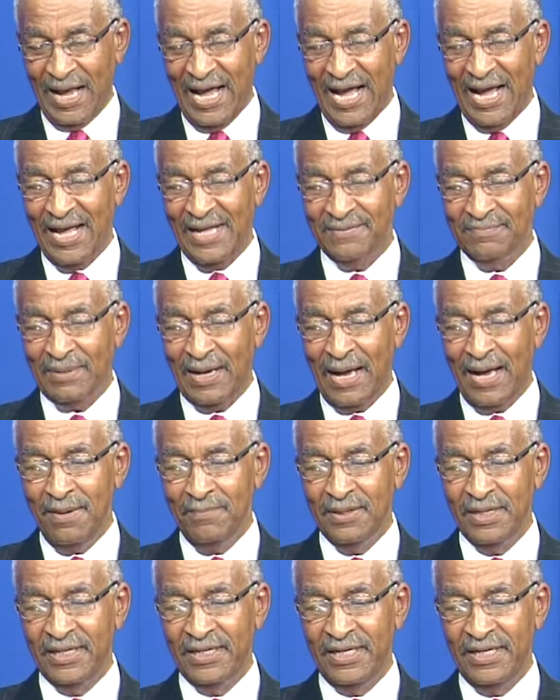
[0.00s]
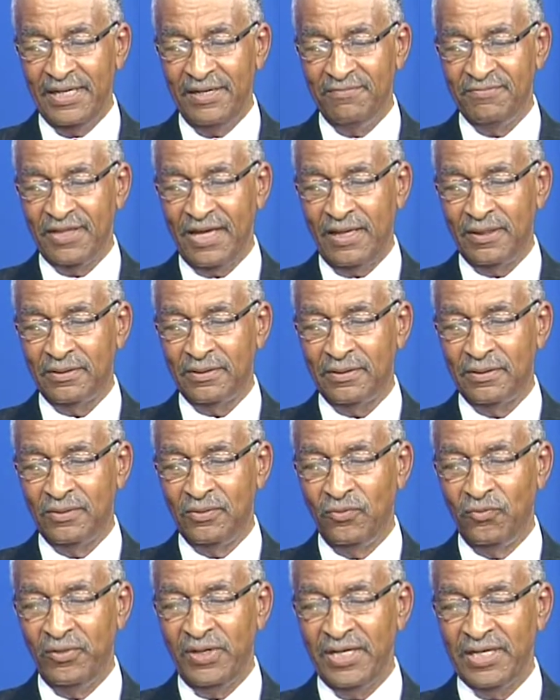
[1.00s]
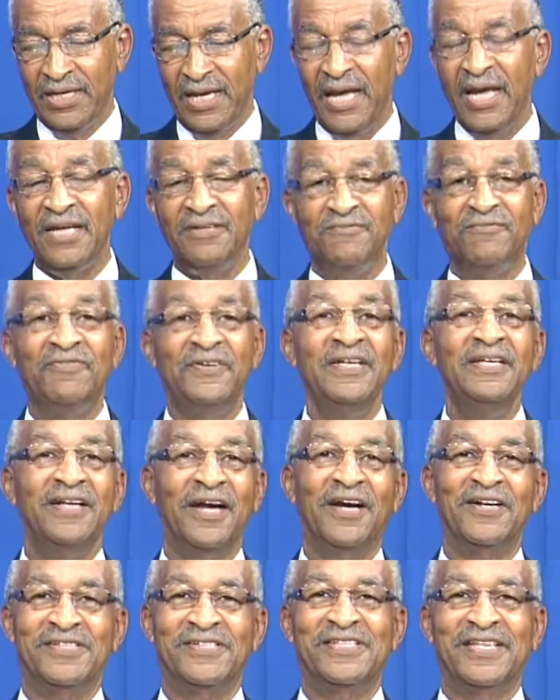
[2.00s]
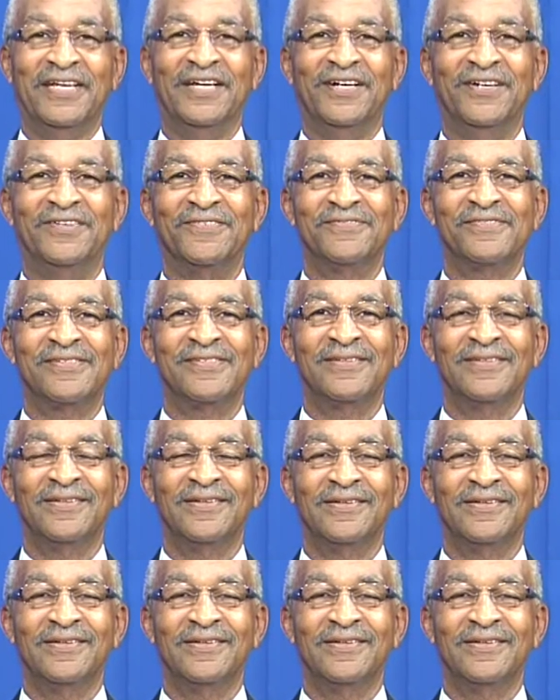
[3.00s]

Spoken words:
I believe that we can feed ourselves.